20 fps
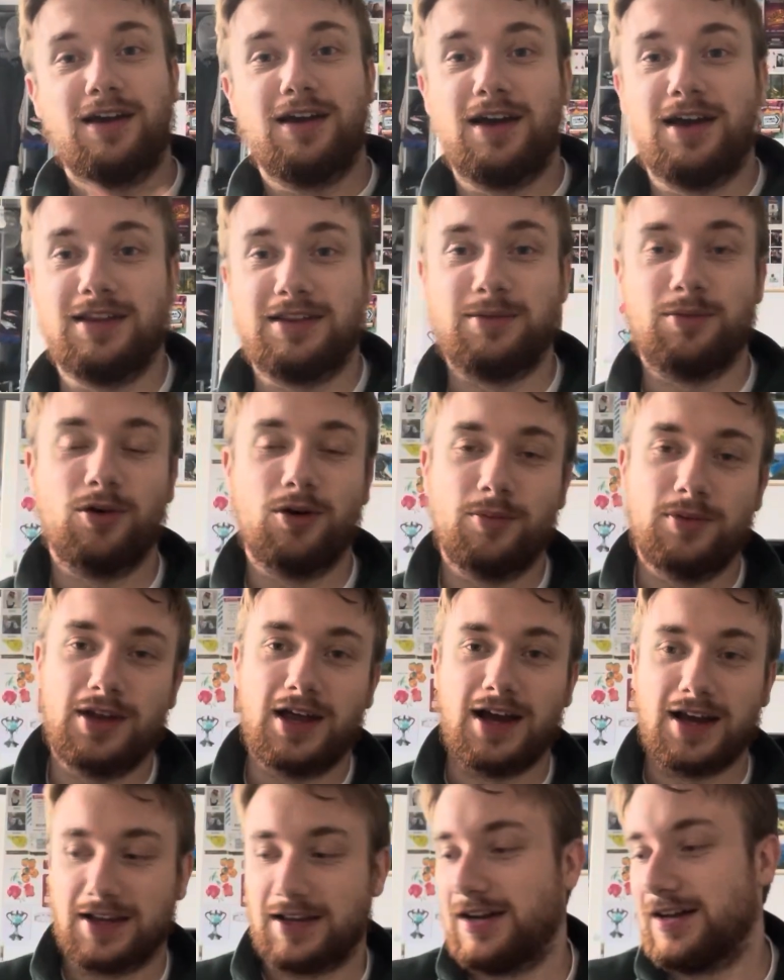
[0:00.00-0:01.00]
at the moment
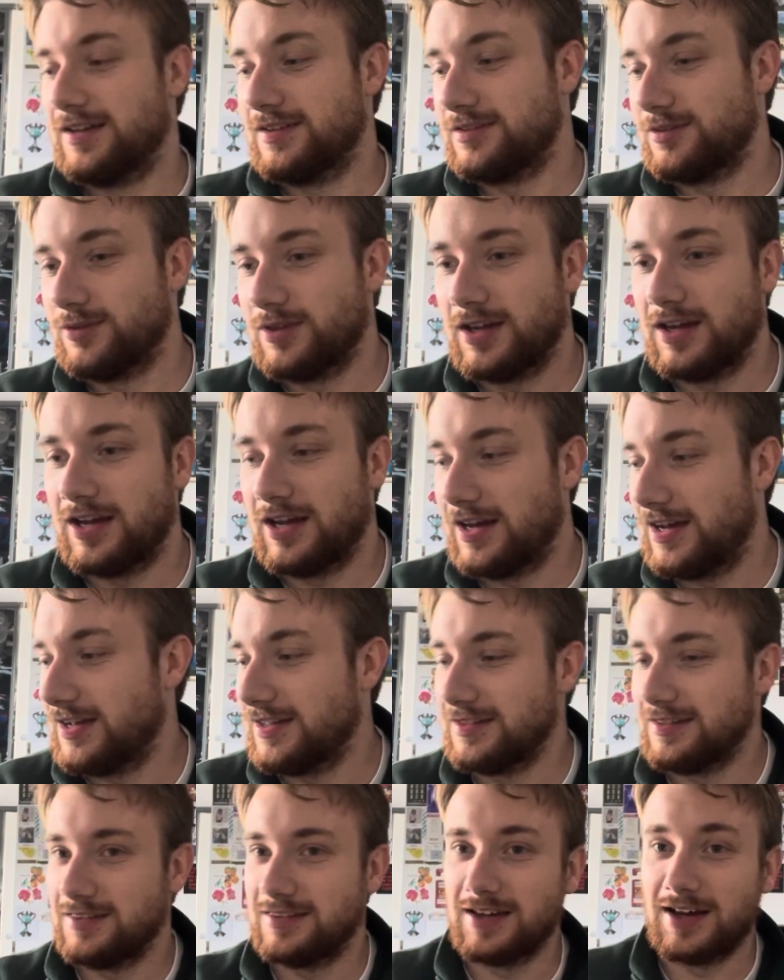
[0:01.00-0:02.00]
I can't do that,
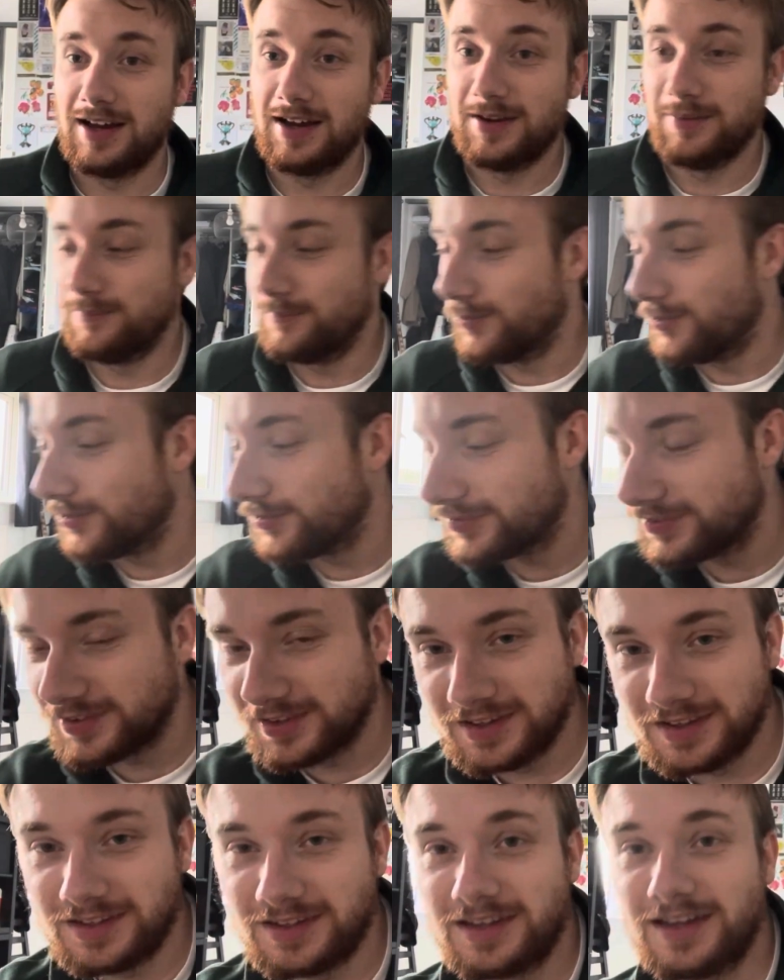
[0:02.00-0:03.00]
and I
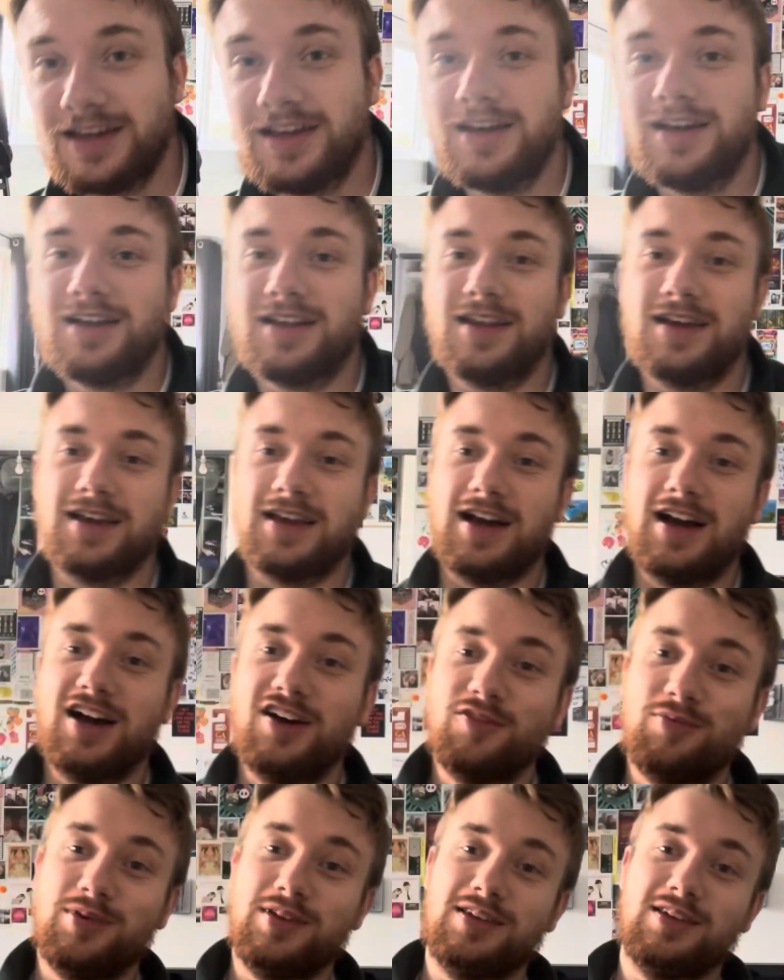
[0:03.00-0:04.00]
mostly, like I
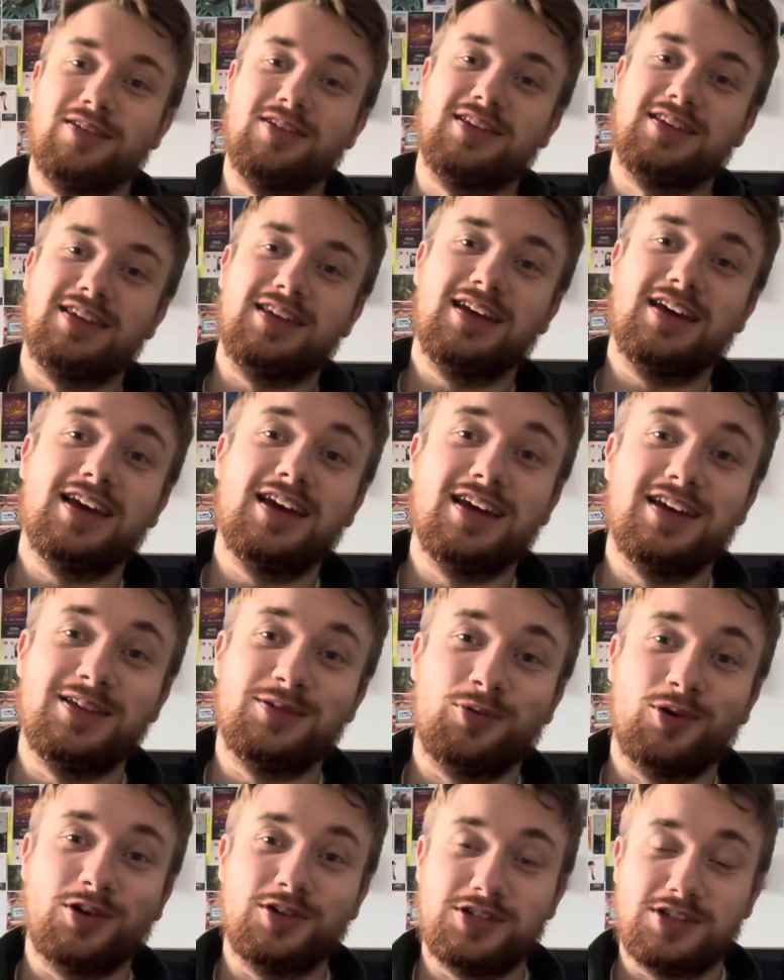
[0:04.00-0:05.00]
have been doing today,
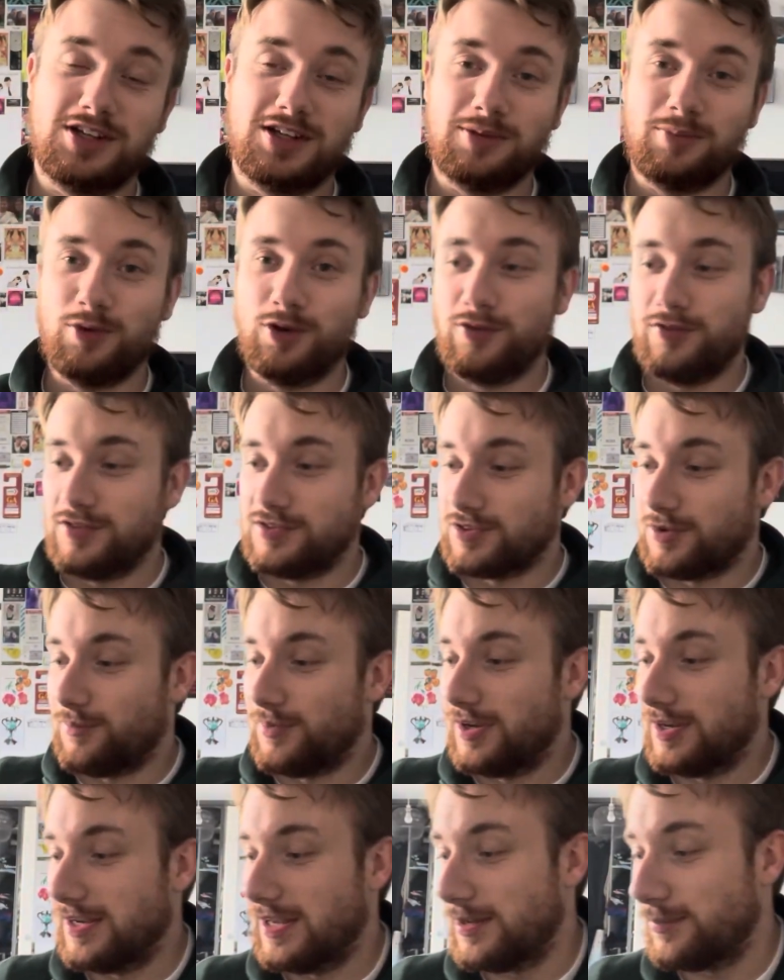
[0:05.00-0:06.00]
is watching movies on
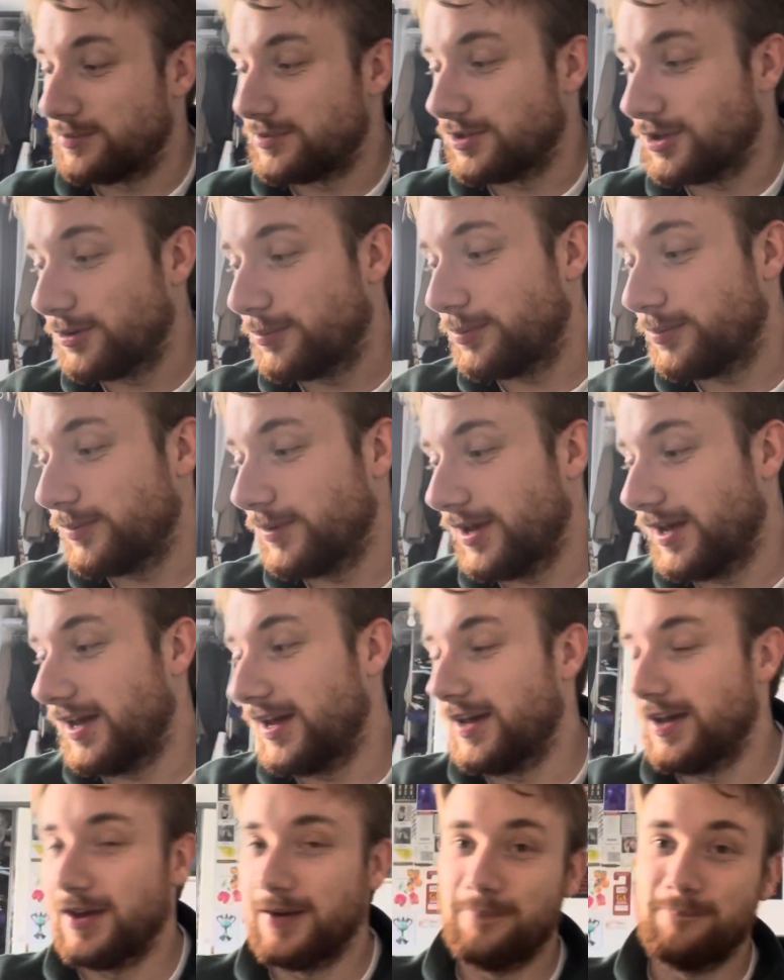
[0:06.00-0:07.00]
my laptop
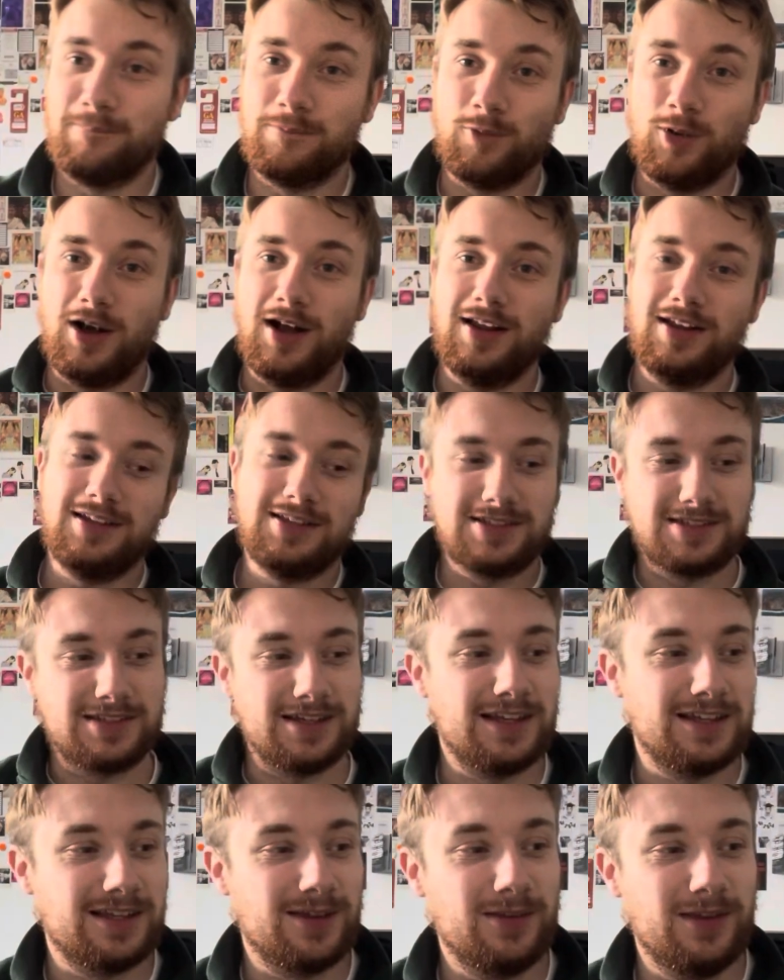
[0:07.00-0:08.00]
while it's
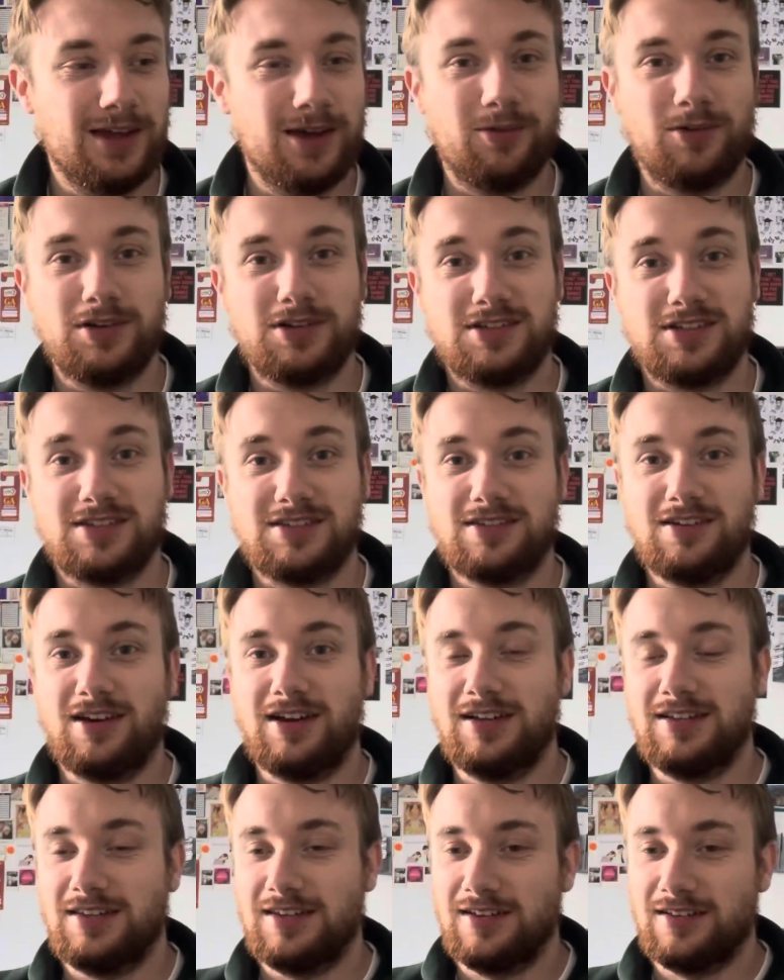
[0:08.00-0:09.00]
sat down there, which is not
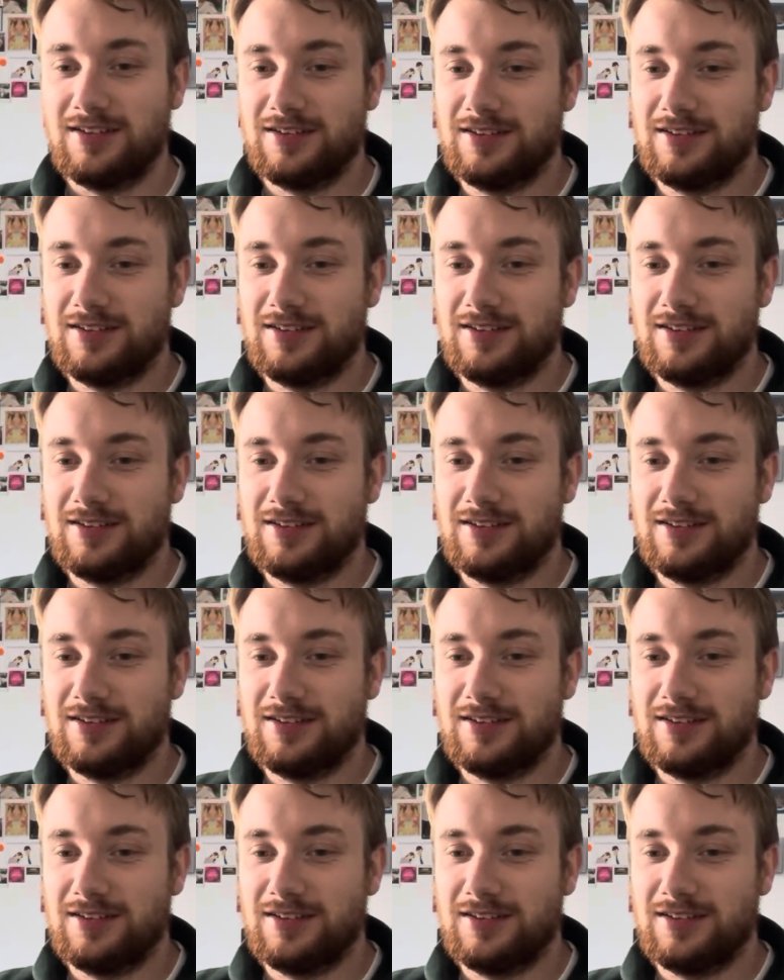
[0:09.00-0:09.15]
ideal.